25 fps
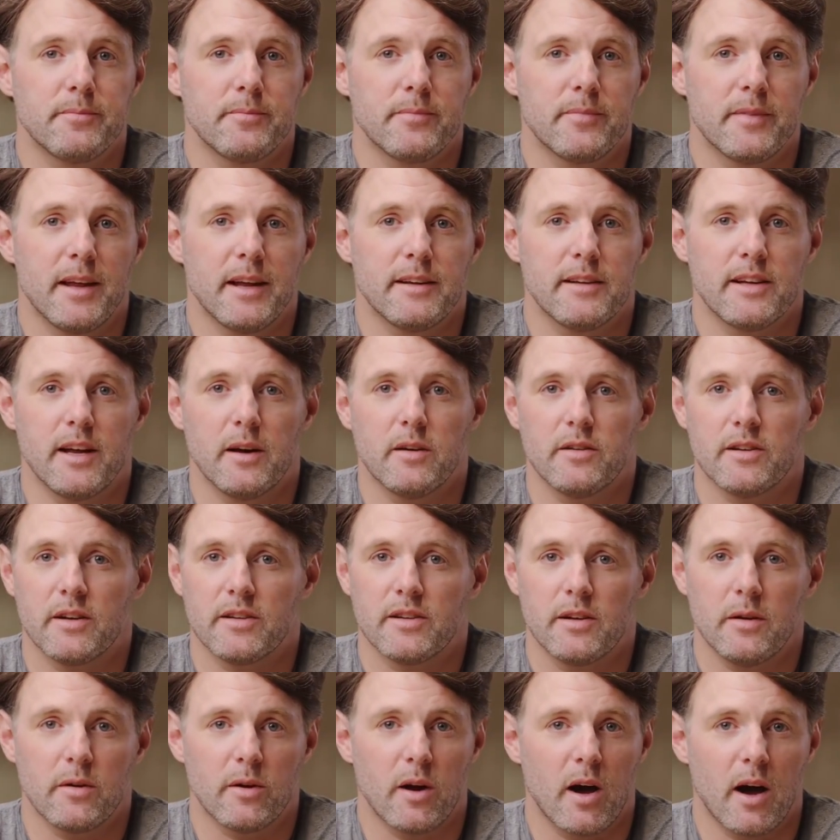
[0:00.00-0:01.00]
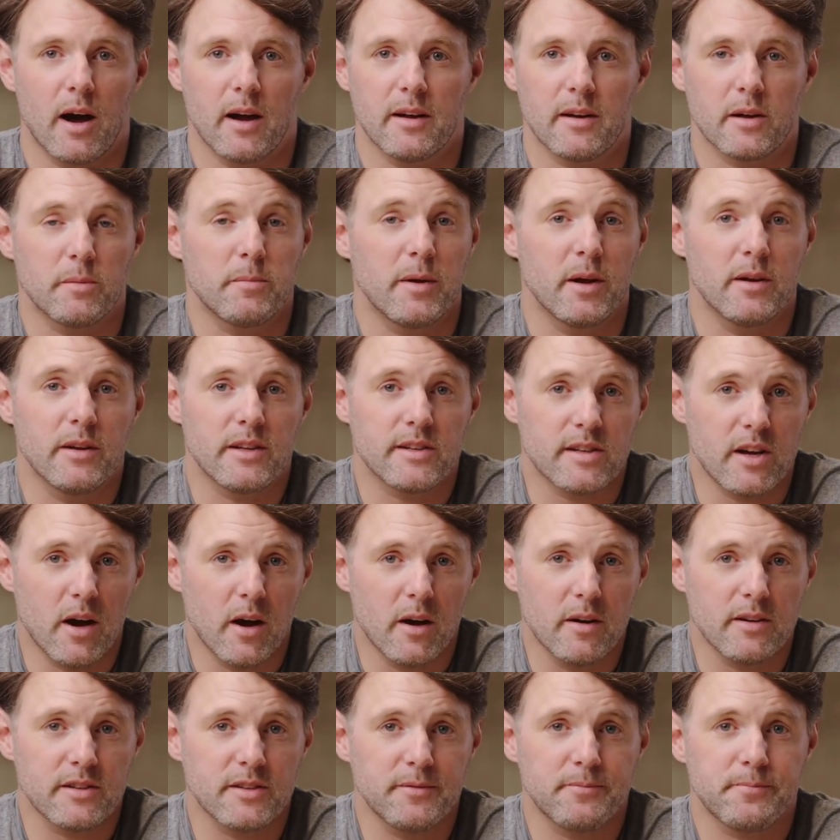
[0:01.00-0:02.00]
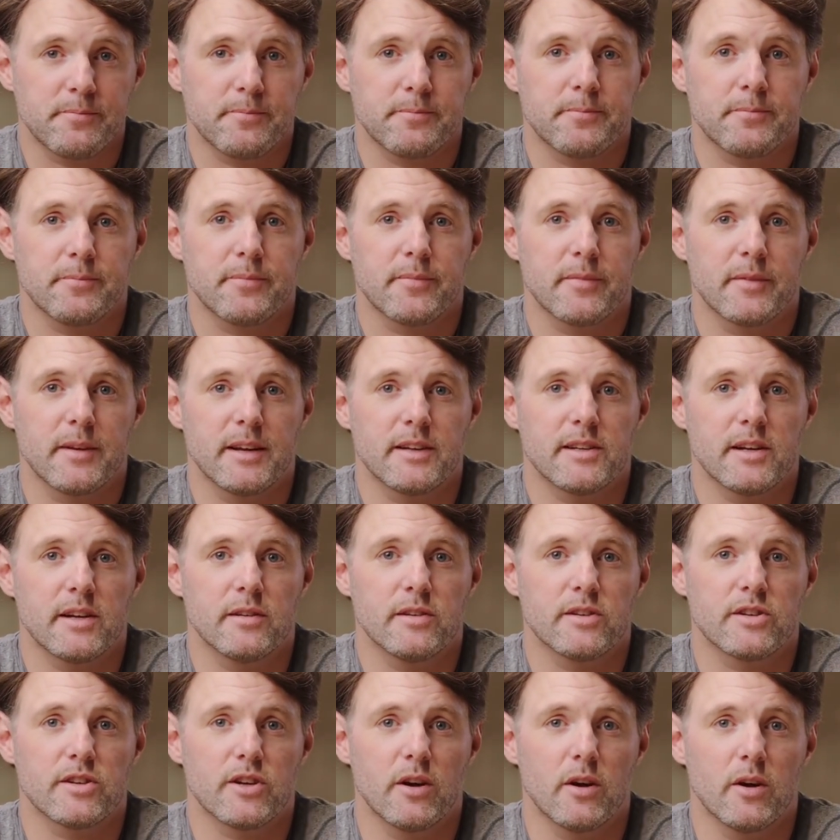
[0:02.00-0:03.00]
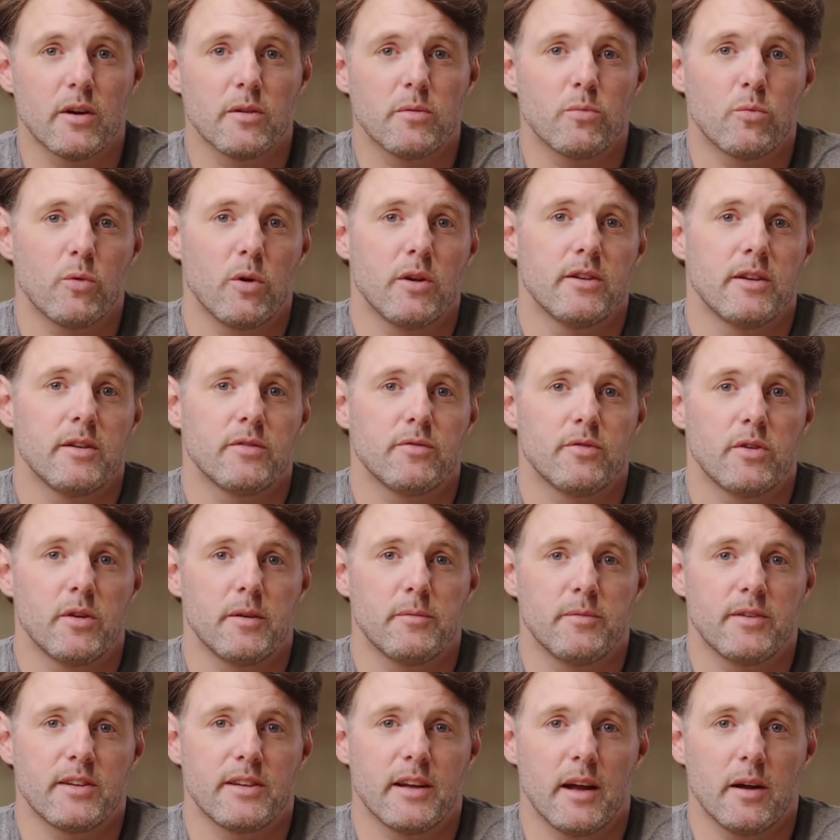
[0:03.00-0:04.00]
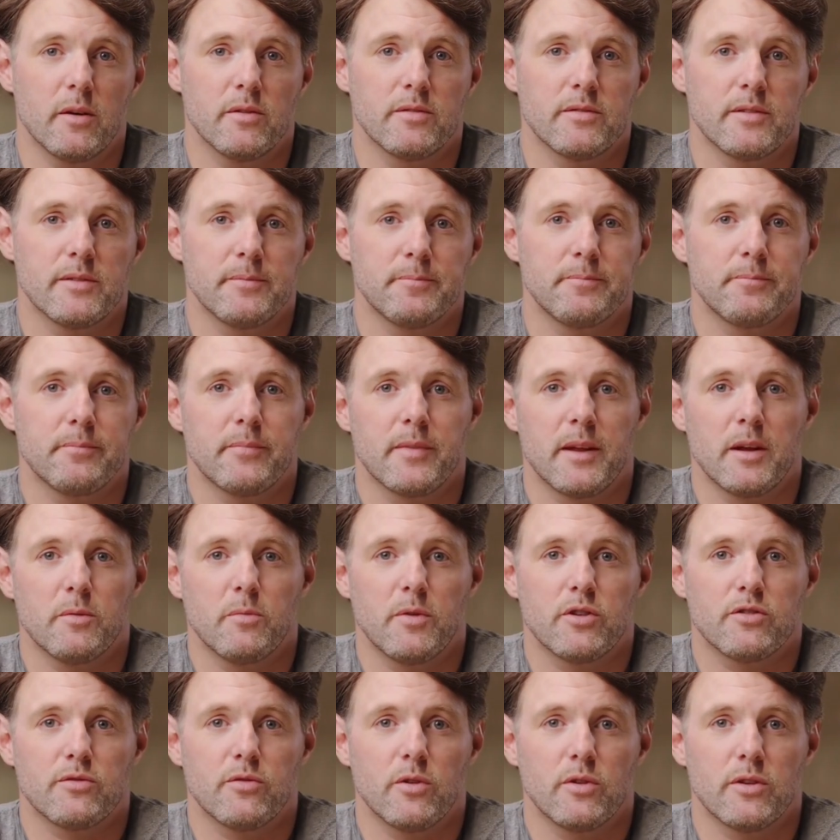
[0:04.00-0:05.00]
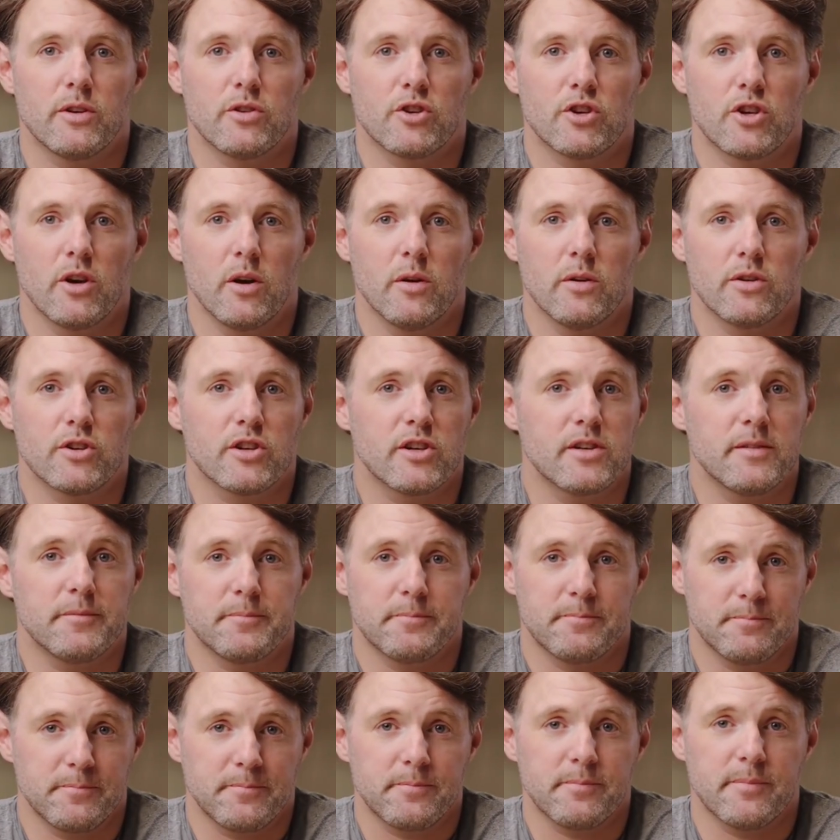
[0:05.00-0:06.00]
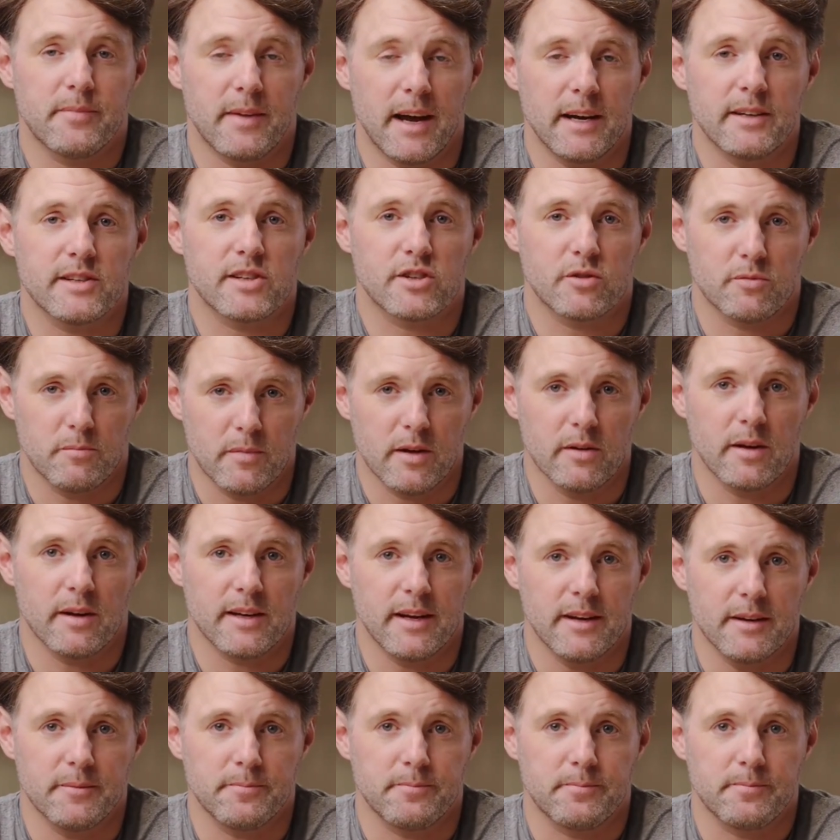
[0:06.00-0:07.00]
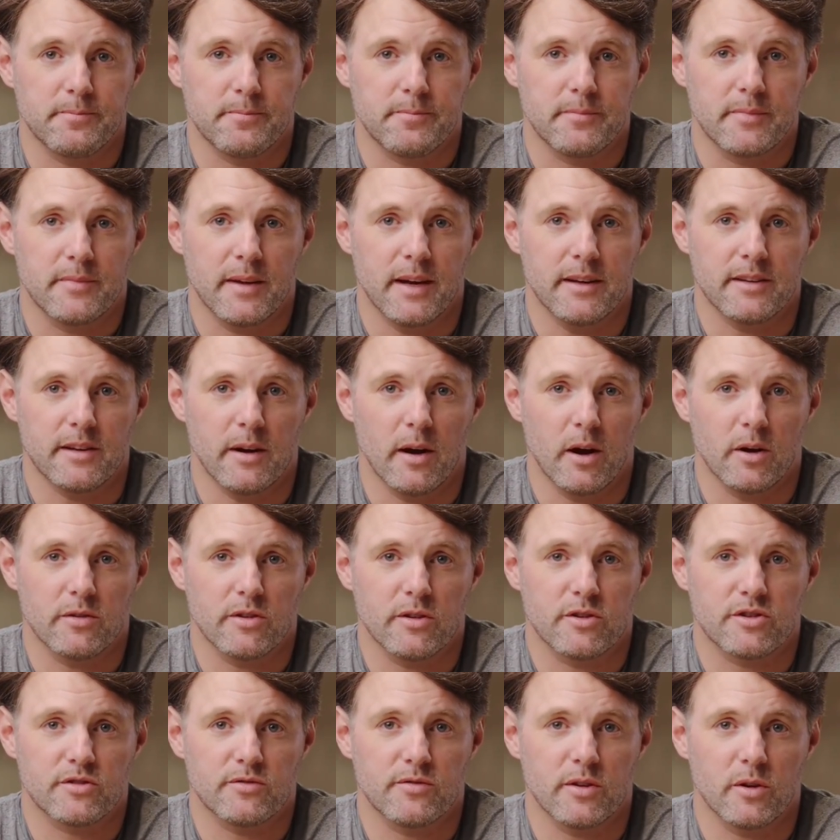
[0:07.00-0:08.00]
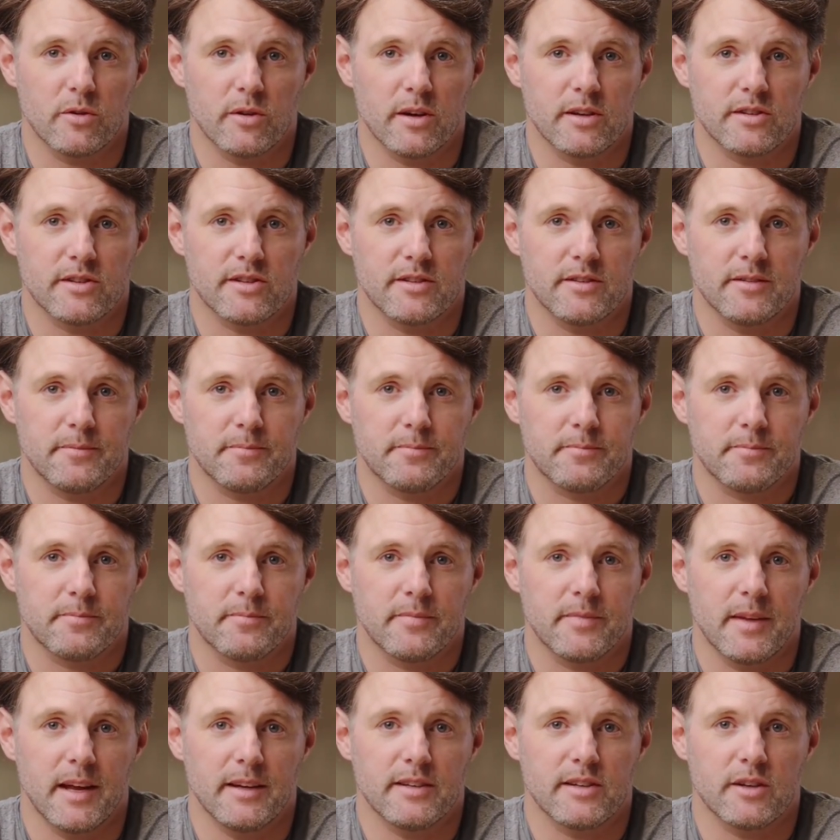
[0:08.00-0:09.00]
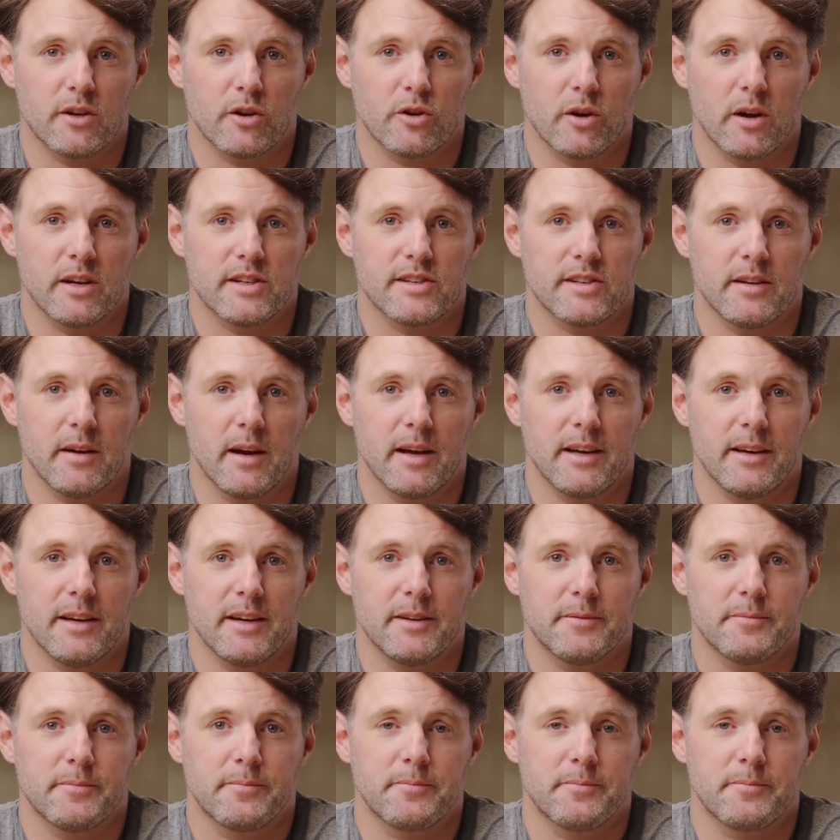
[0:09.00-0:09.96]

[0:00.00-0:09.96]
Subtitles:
That tells us a lot about his heart. His concern wasn't for himself. It was for the church. That's humility. That's others-focused. That's Christ-like.